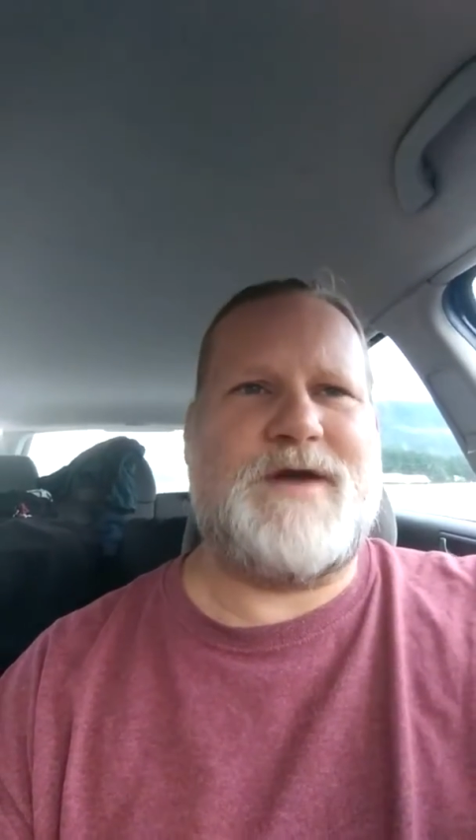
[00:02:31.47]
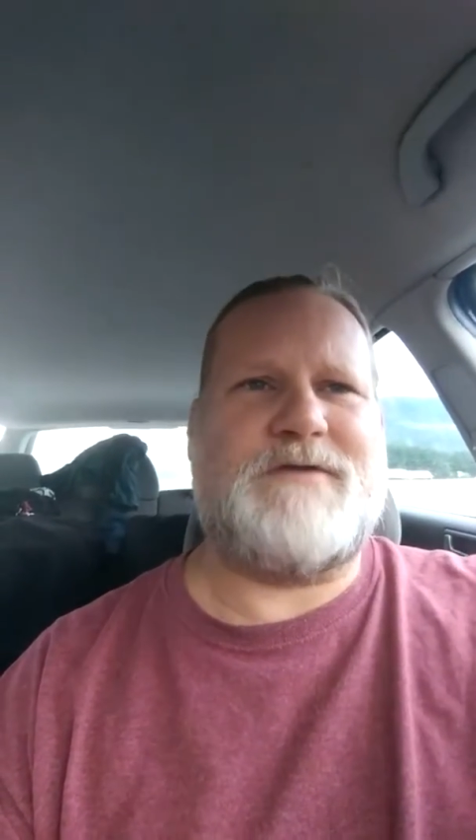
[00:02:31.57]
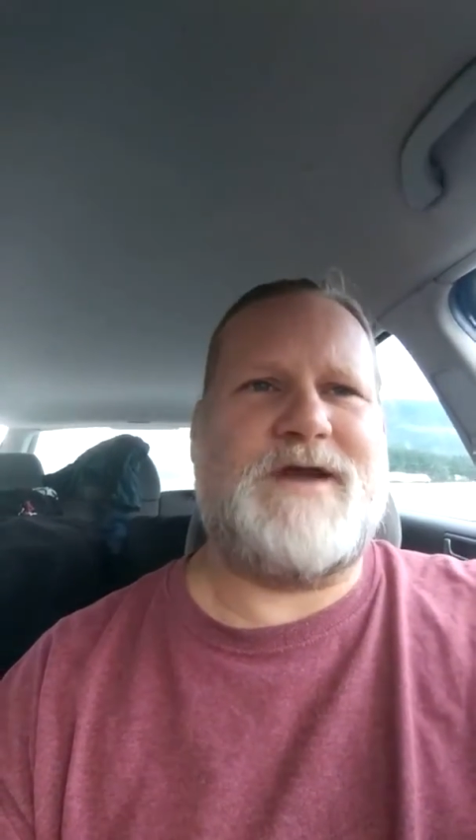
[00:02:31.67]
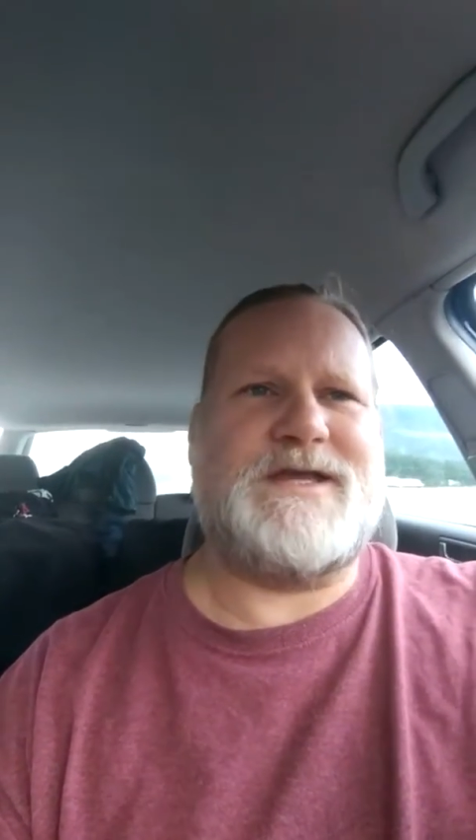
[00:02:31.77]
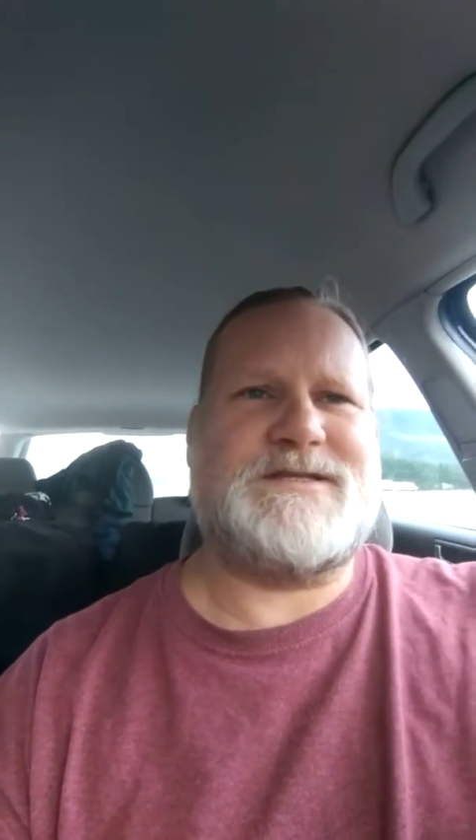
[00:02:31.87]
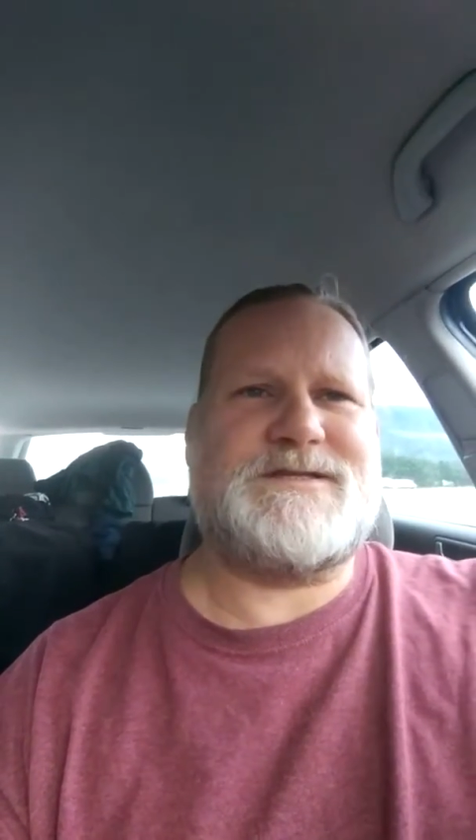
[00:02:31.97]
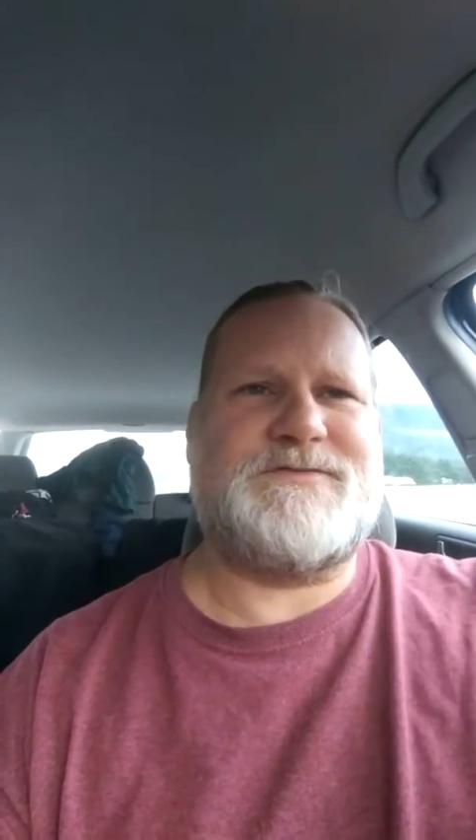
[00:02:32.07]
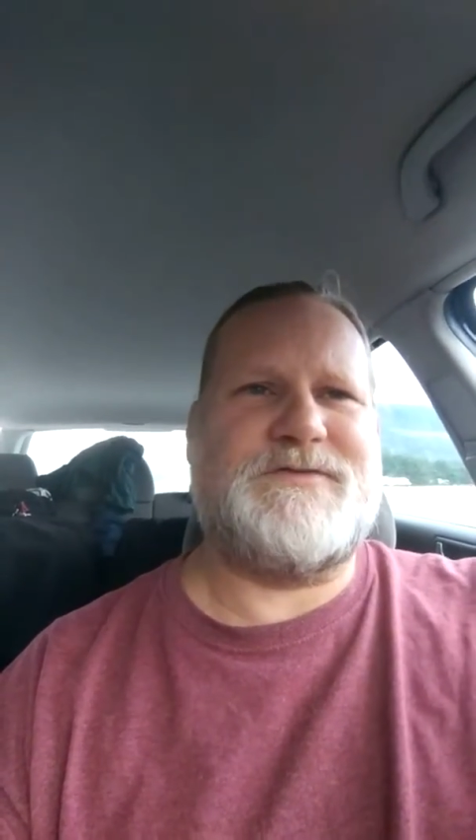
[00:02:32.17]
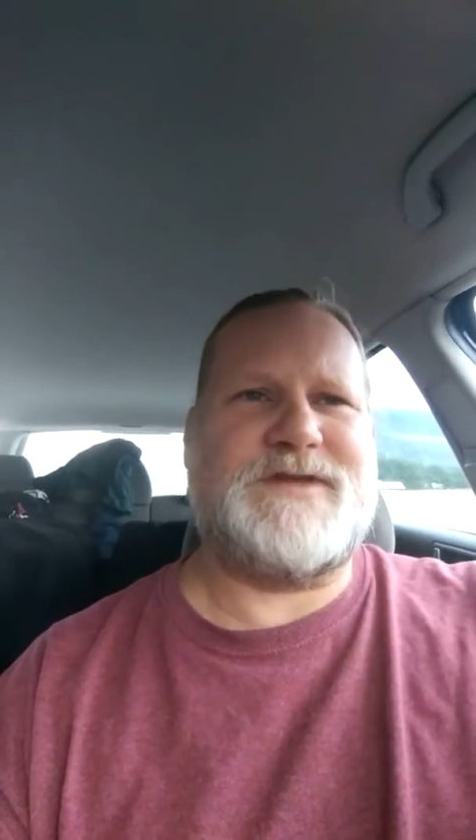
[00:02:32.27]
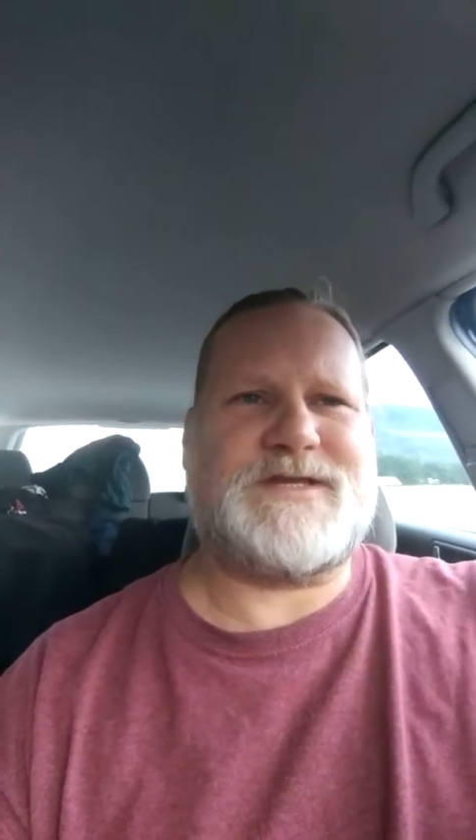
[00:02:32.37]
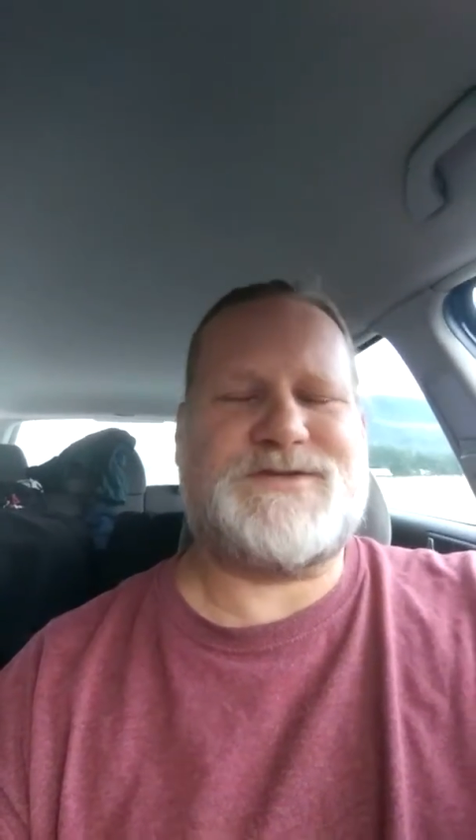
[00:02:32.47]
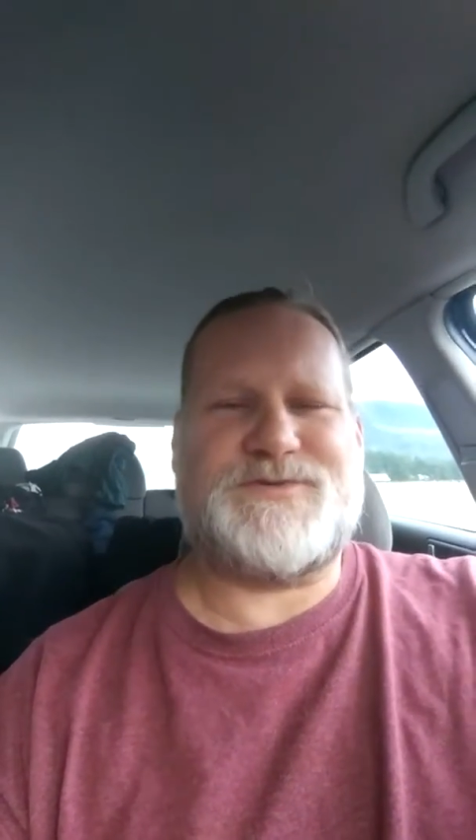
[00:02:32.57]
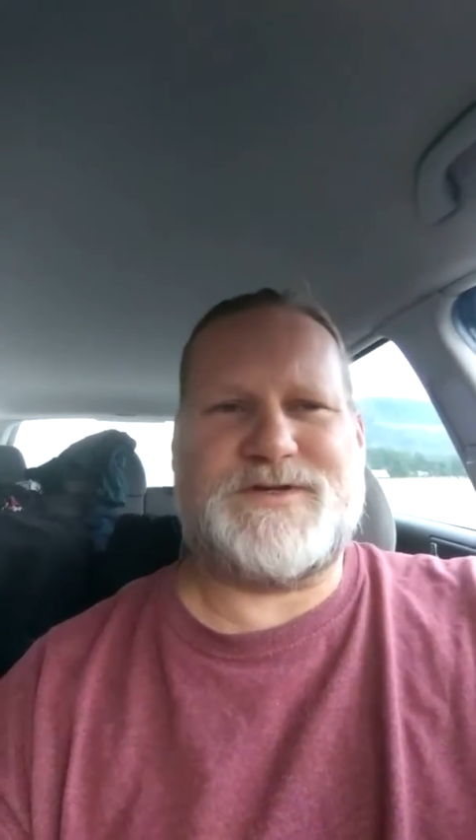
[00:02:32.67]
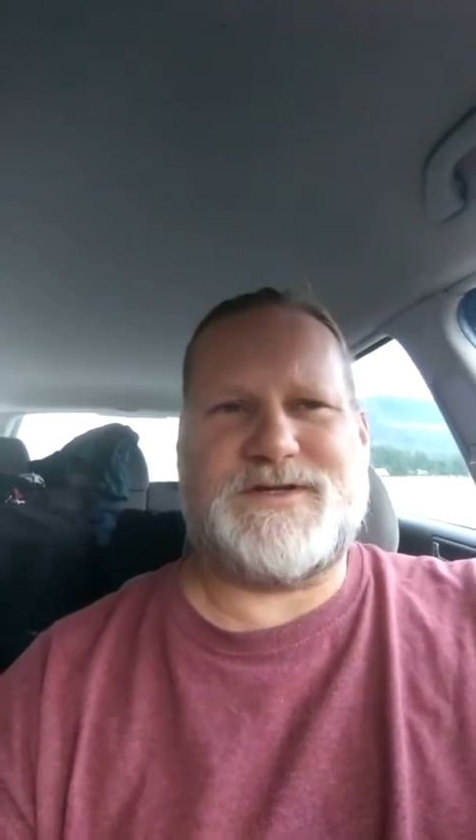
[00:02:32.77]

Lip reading: my rights for the next 3